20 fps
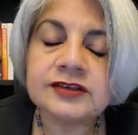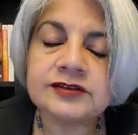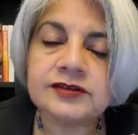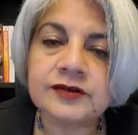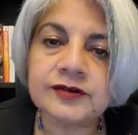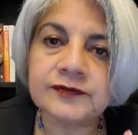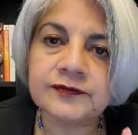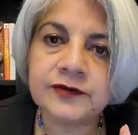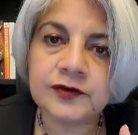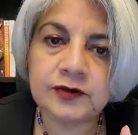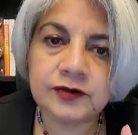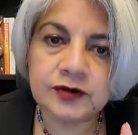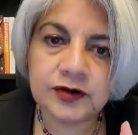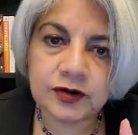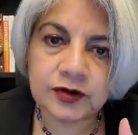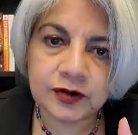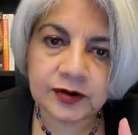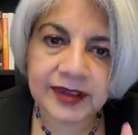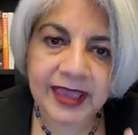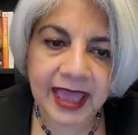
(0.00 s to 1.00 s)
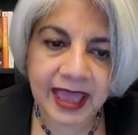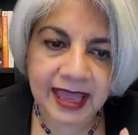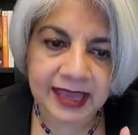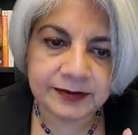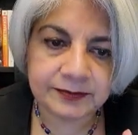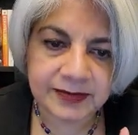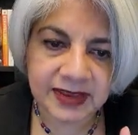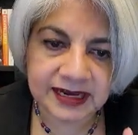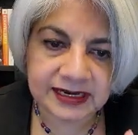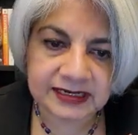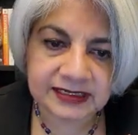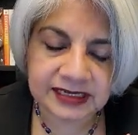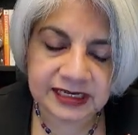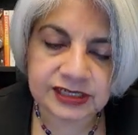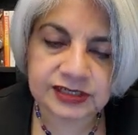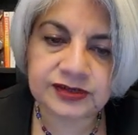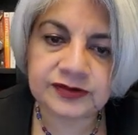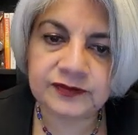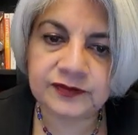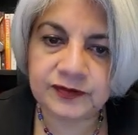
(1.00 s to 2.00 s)
So if you look at
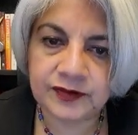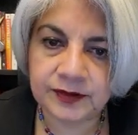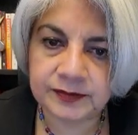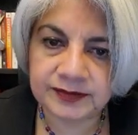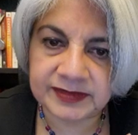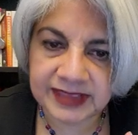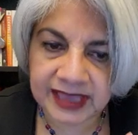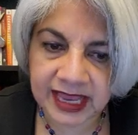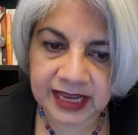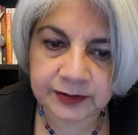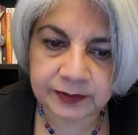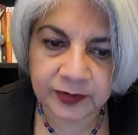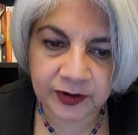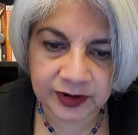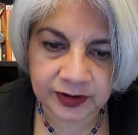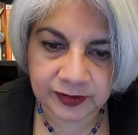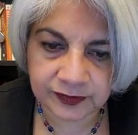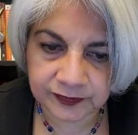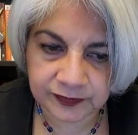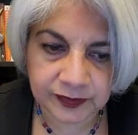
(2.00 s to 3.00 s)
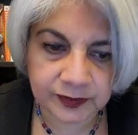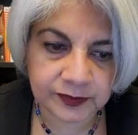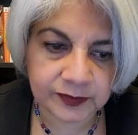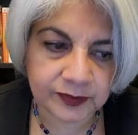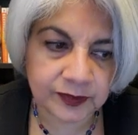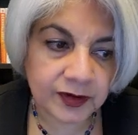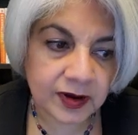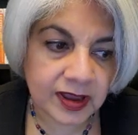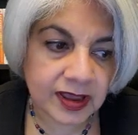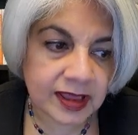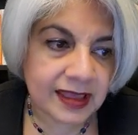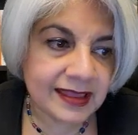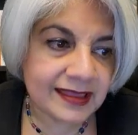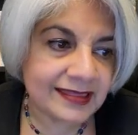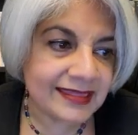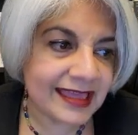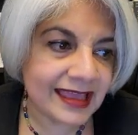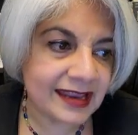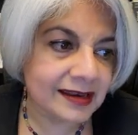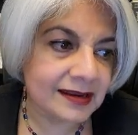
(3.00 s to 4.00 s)
meditation from that point of view,
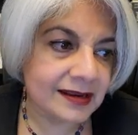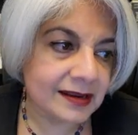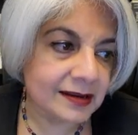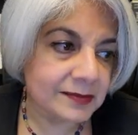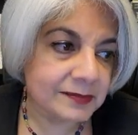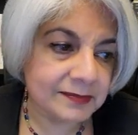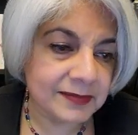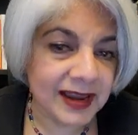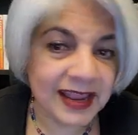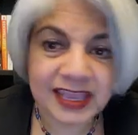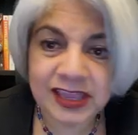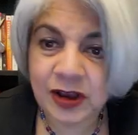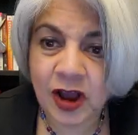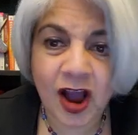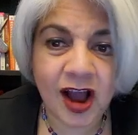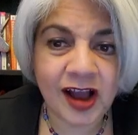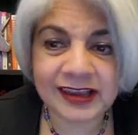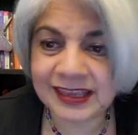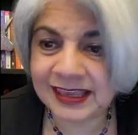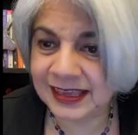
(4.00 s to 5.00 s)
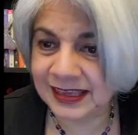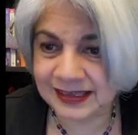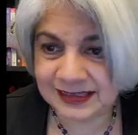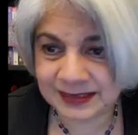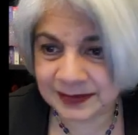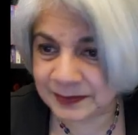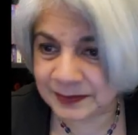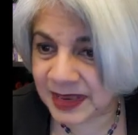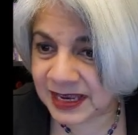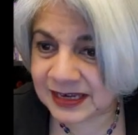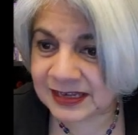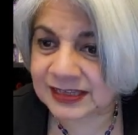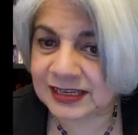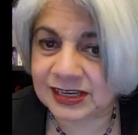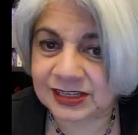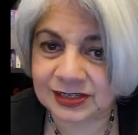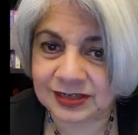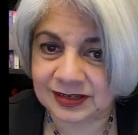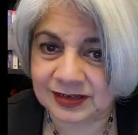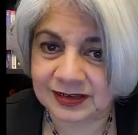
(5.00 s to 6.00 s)
then playing hockey is a
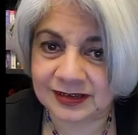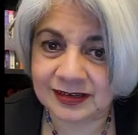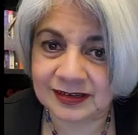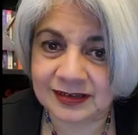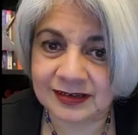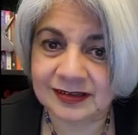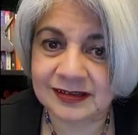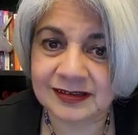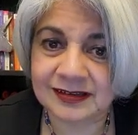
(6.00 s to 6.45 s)
meditation.